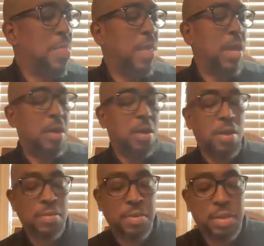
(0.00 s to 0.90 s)
that
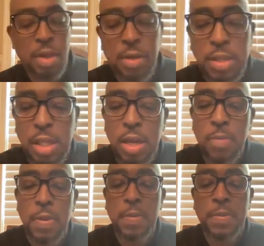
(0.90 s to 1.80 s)
are songs that
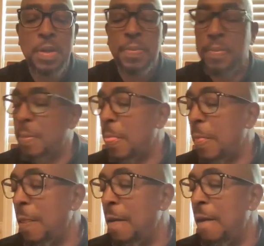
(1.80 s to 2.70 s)
are uplifting
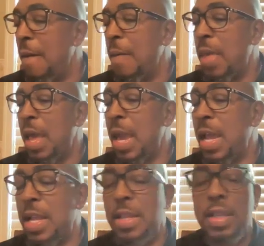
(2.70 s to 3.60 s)

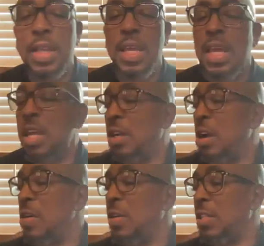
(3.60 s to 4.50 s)
and
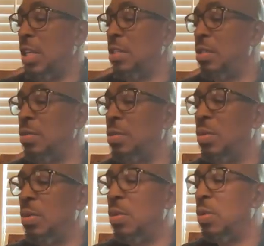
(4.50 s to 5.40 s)
encourages us to
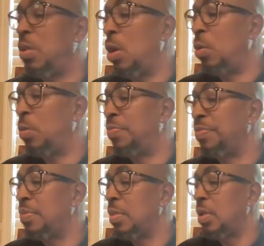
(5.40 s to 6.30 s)
know
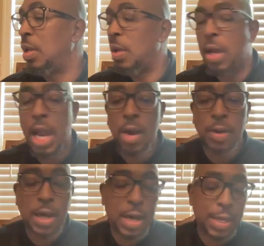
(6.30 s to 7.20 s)

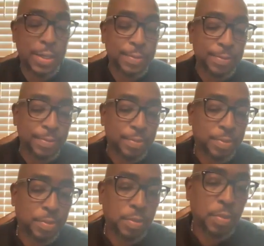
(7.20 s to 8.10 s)
our God.
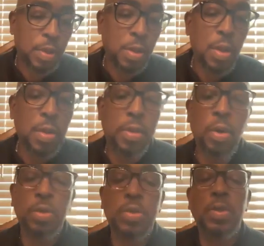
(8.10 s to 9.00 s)

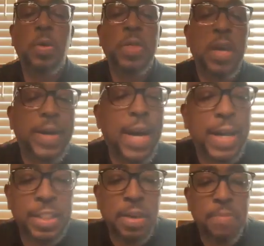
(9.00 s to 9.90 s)
Those who know their
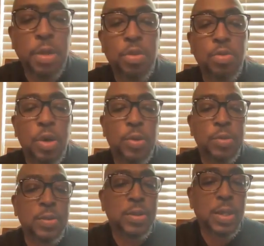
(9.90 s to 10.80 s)
God shall be
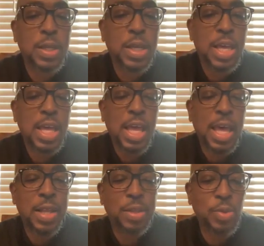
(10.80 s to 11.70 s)
strong
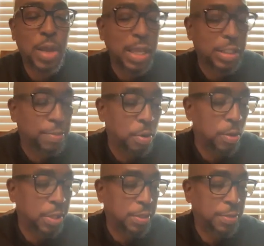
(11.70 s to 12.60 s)
and do
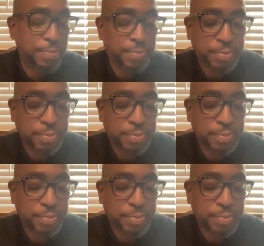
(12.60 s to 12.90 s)
exploits.